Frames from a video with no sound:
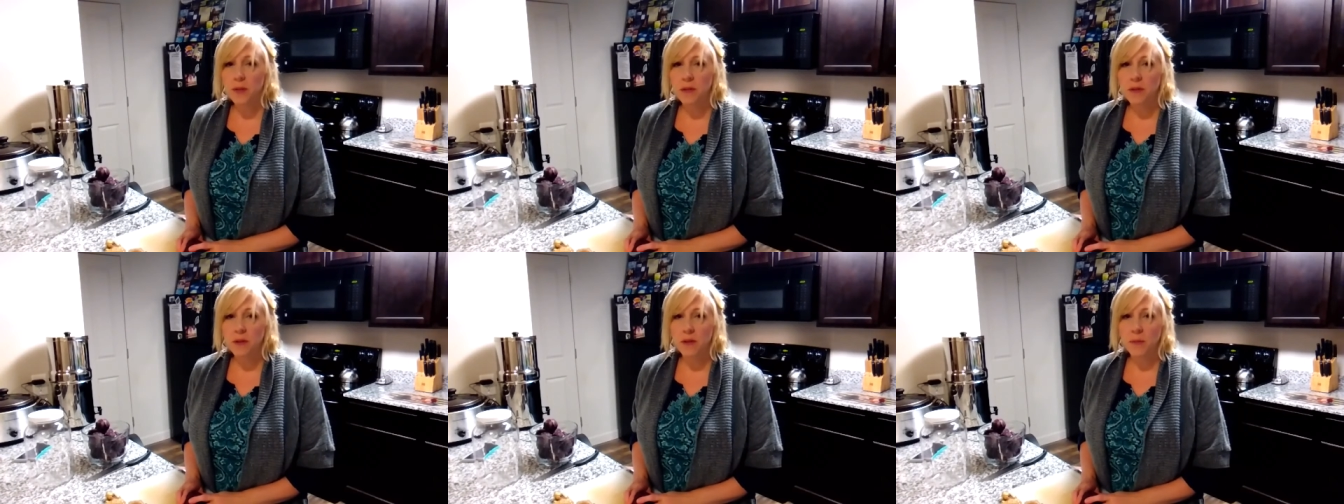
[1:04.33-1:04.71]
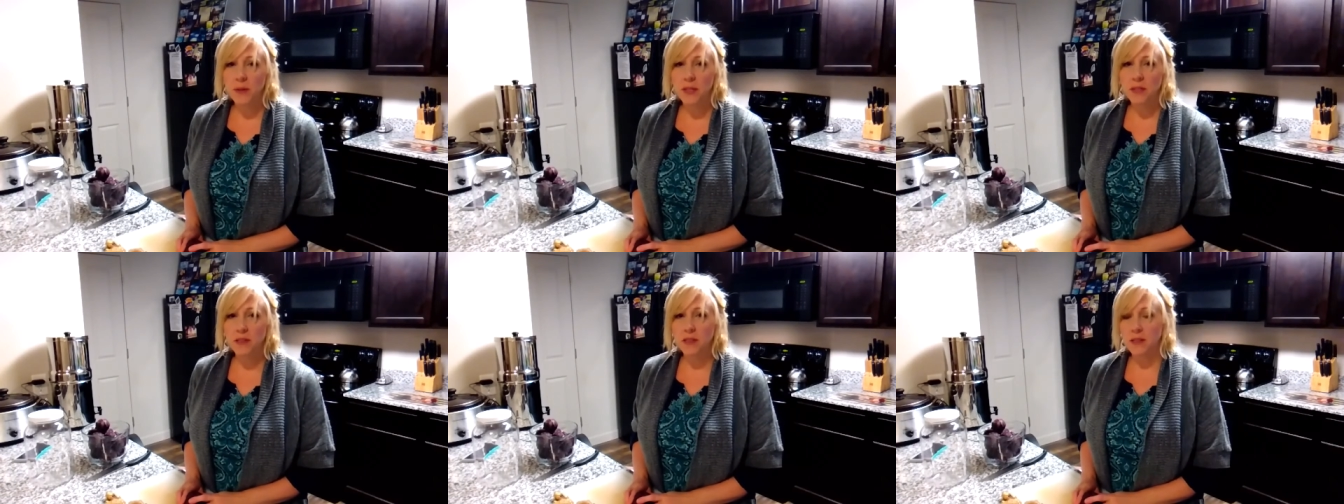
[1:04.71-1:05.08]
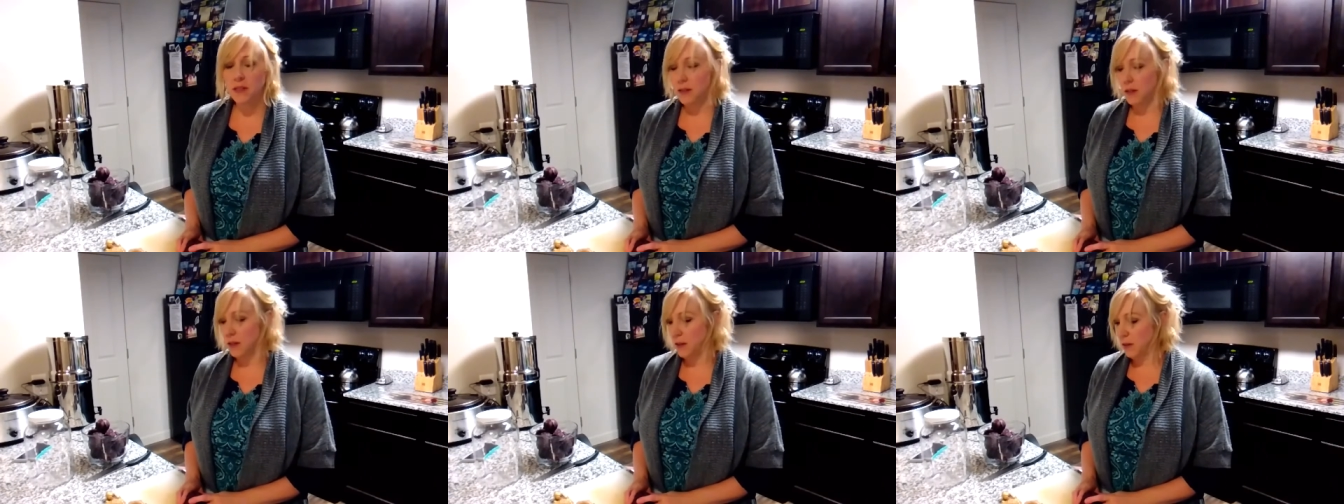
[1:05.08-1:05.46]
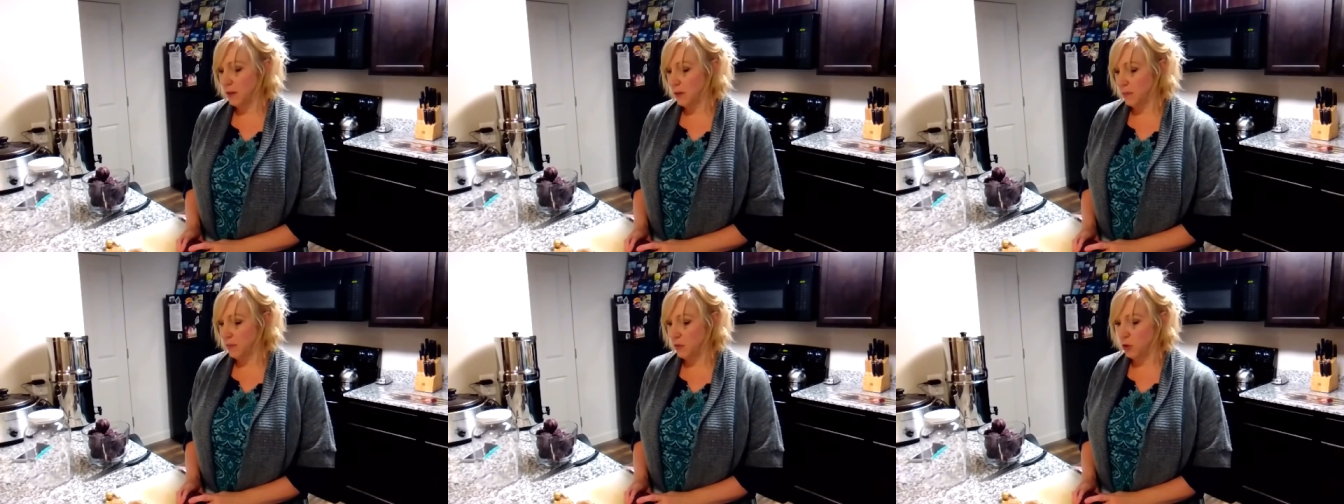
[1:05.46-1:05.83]
peel the beets.
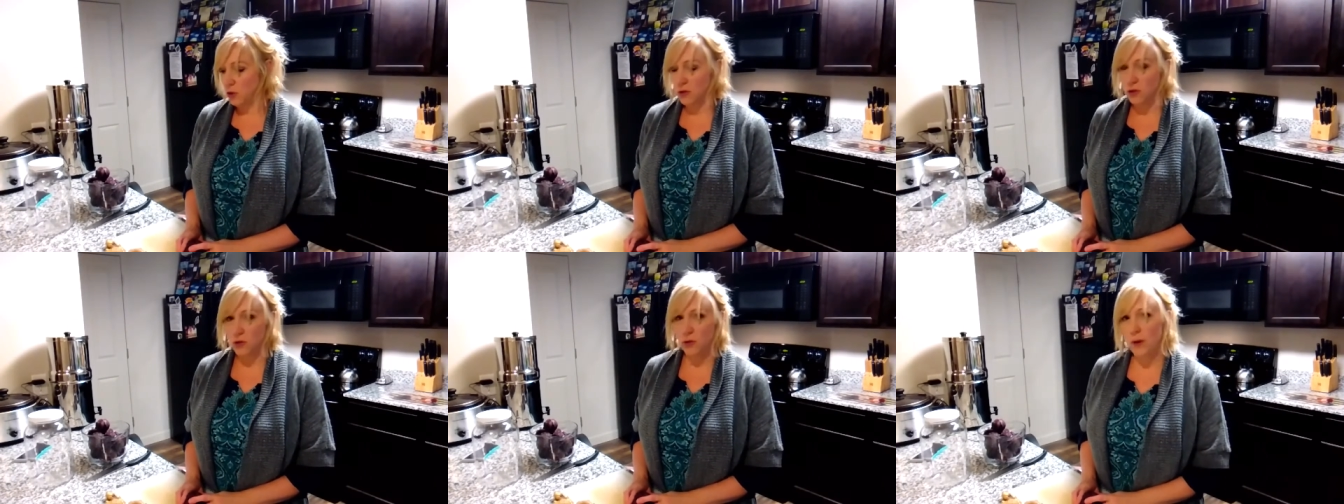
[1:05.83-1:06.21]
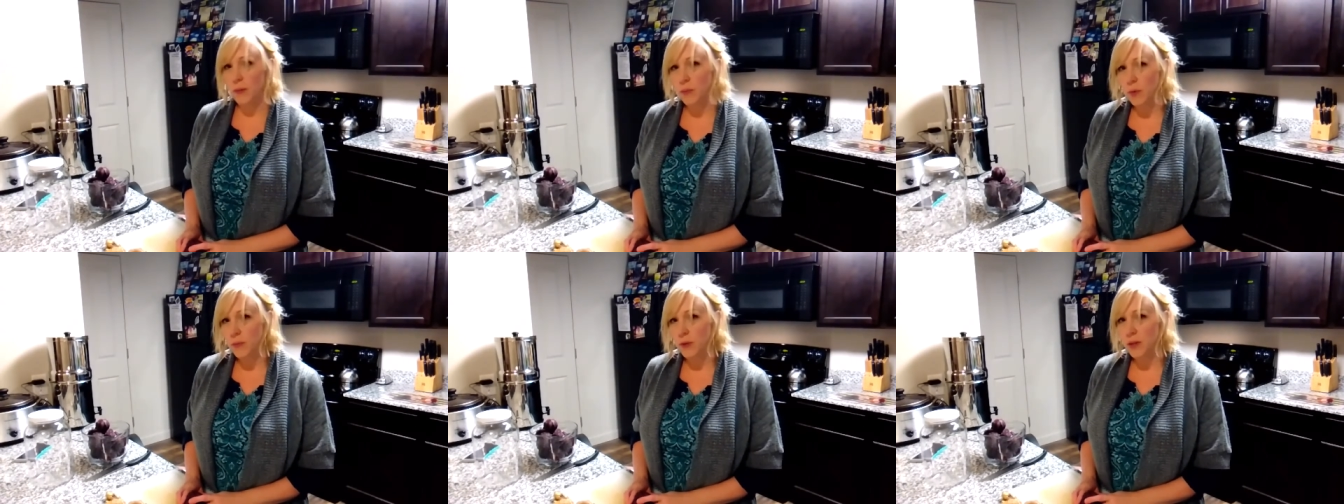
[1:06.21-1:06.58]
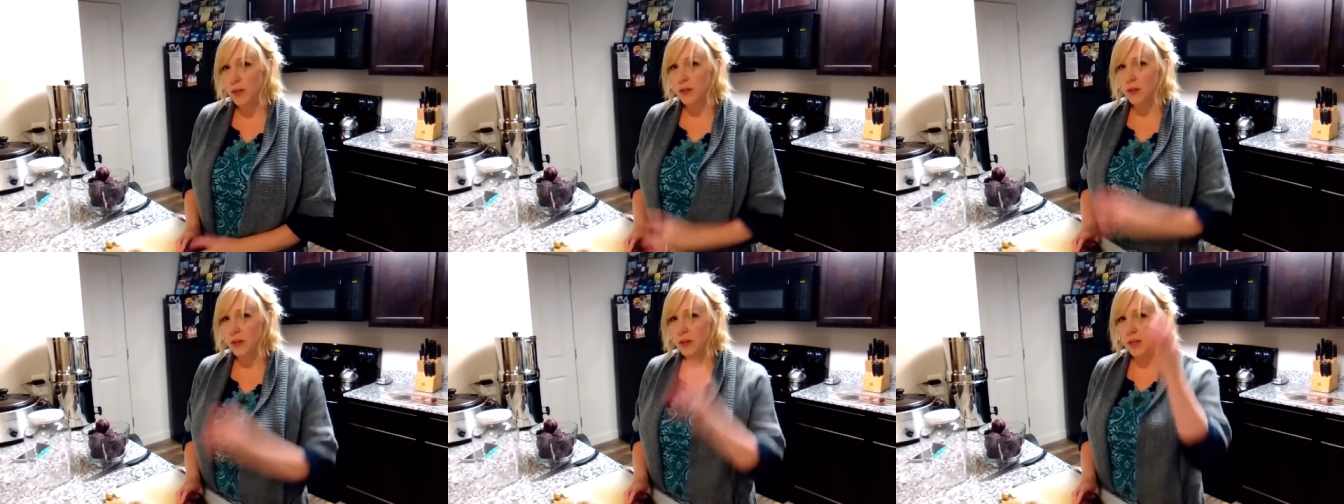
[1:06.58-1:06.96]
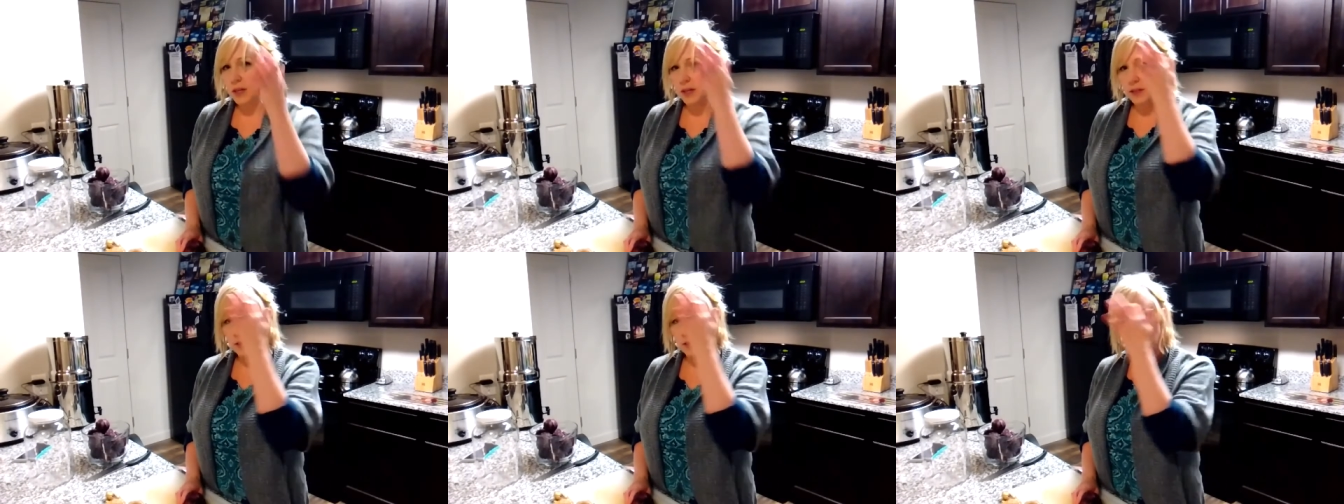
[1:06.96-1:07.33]
Just scrub them really good.
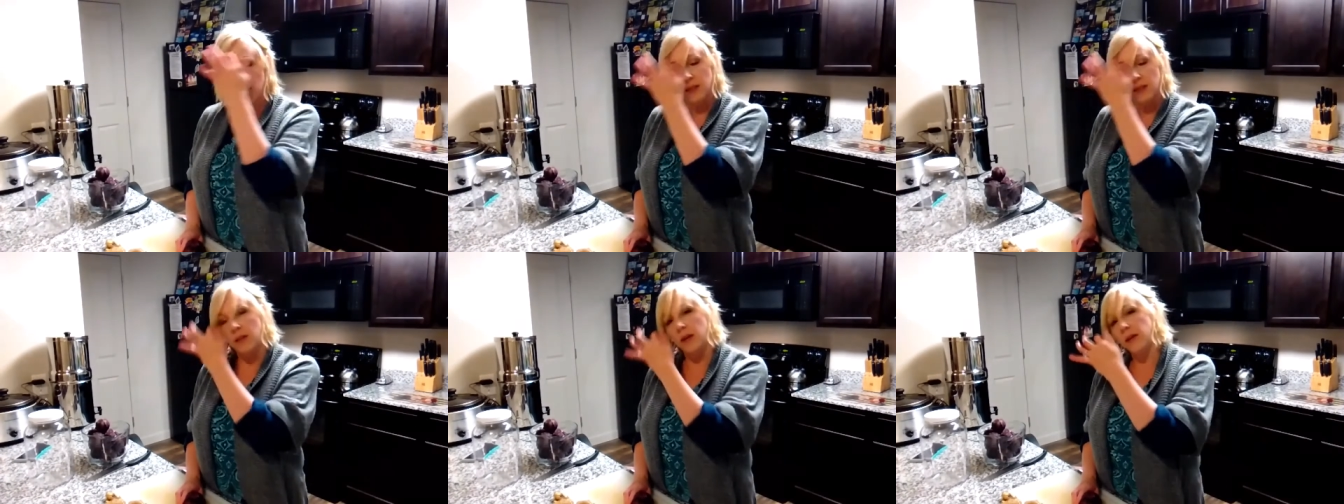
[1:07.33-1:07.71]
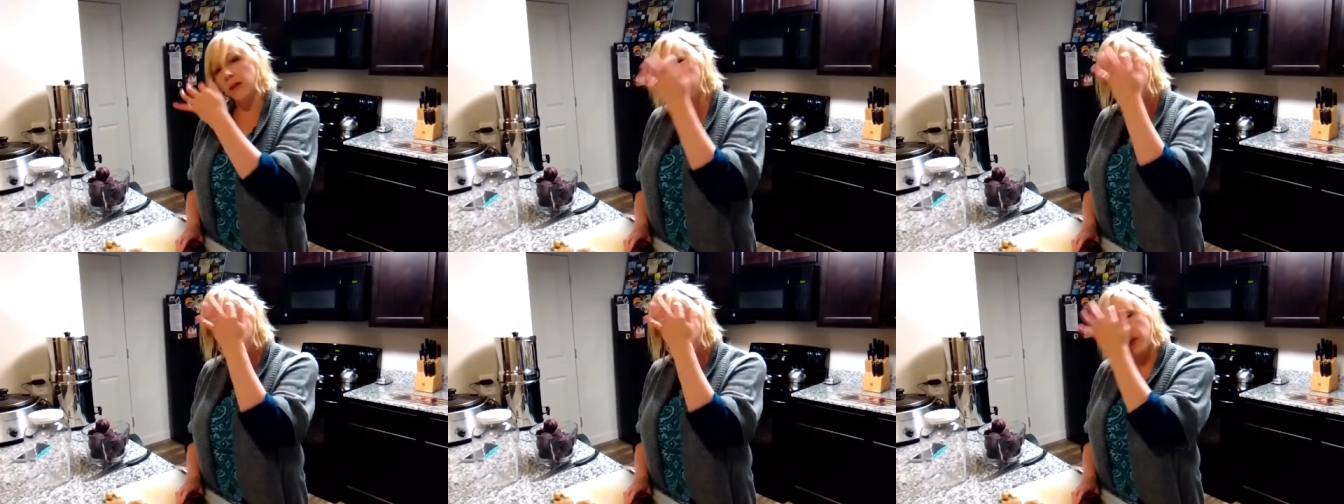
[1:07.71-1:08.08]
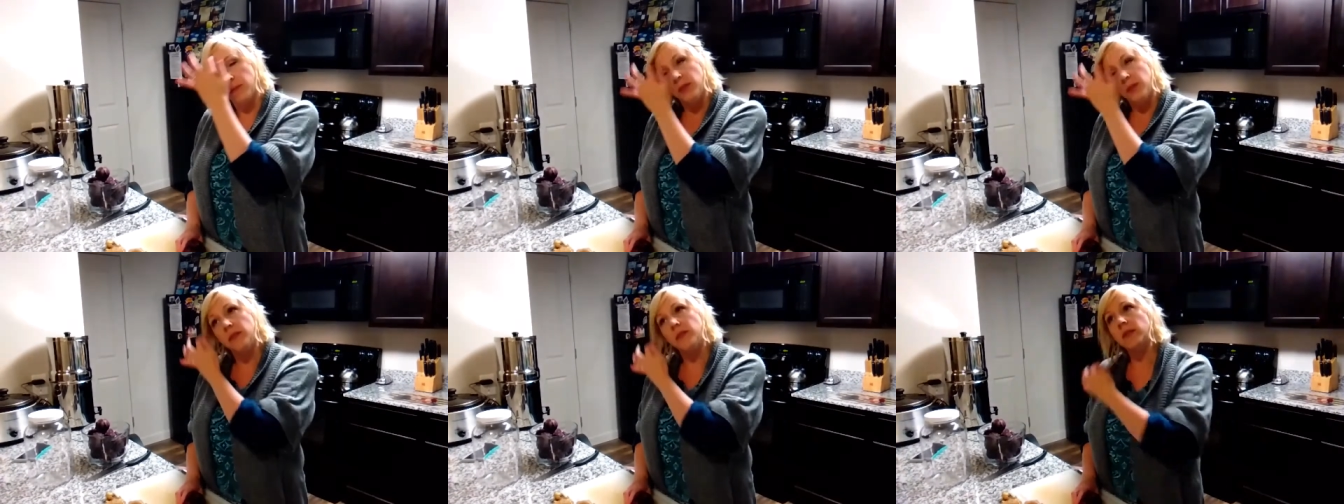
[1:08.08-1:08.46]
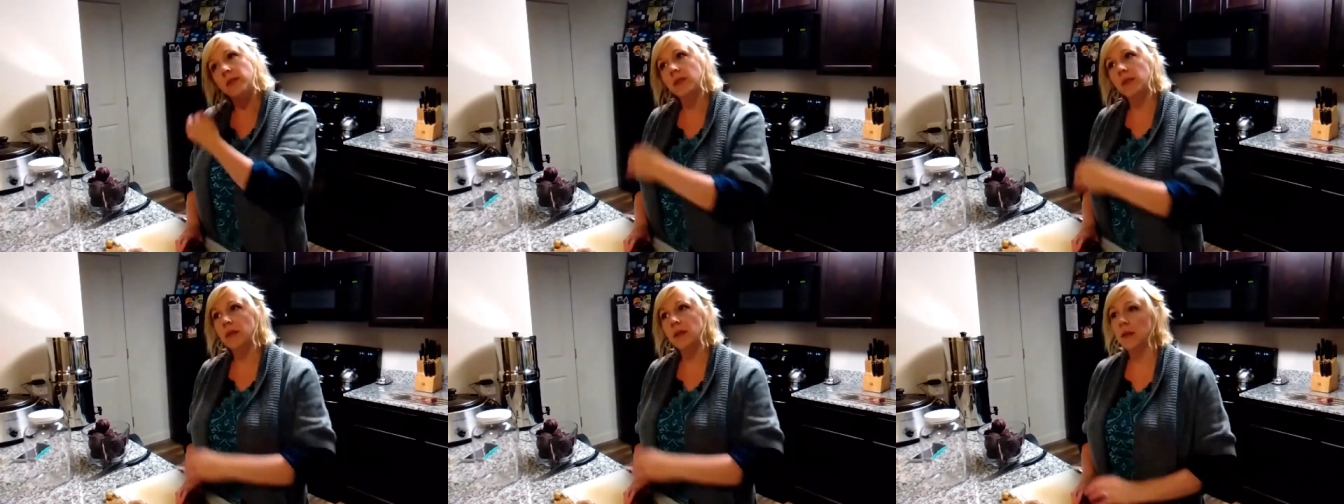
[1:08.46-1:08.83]
And since I got my
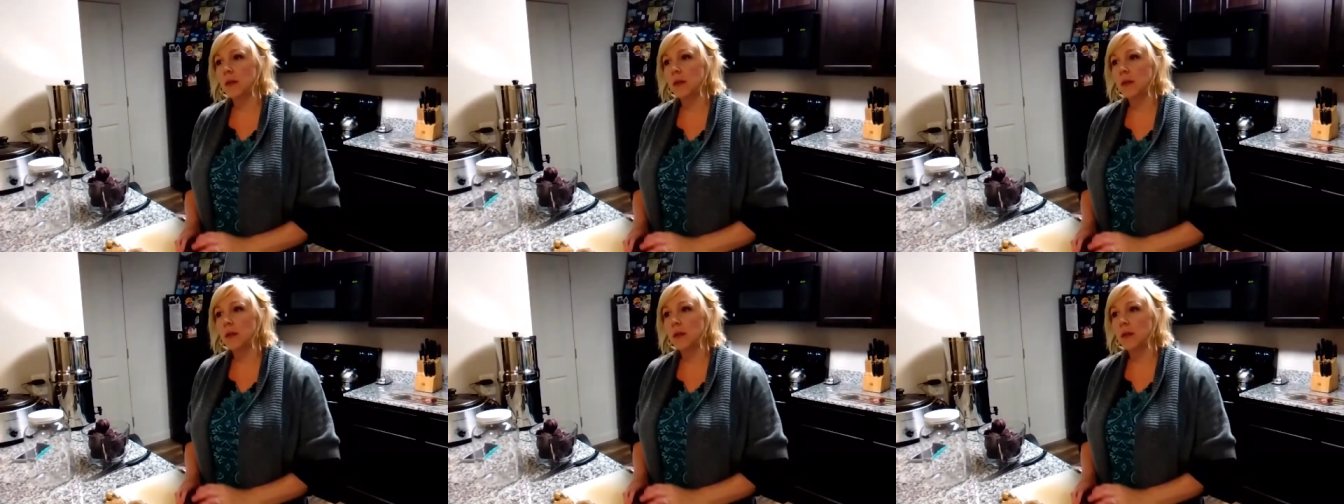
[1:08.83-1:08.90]
beets